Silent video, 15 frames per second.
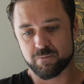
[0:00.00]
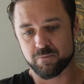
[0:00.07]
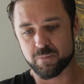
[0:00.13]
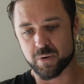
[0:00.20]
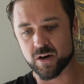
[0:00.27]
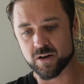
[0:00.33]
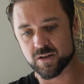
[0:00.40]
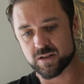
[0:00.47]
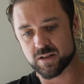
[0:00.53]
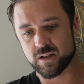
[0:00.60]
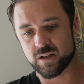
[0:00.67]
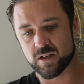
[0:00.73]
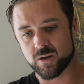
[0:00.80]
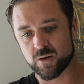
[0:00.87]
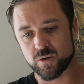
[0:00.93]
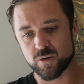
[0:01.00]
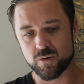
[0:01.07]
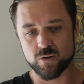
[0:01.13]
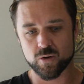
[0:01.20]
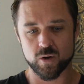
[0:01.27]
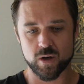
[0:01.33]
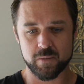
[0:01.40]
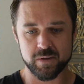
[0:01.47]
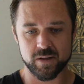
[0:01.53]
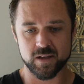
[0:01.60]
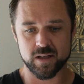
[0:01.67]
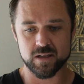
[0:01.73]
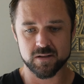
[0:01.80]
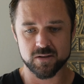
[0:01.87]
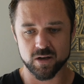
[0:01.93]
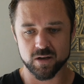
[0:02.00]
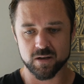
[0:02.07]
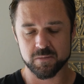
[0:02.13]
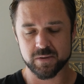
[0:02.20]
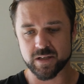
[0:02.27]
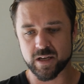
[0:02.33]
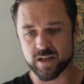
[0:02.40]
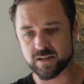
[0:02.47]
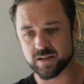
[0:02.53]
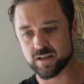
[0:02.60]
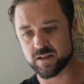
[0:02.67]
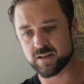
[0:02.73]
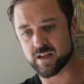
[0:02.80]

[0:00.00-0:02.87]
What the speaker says: person who grew up in these circumstances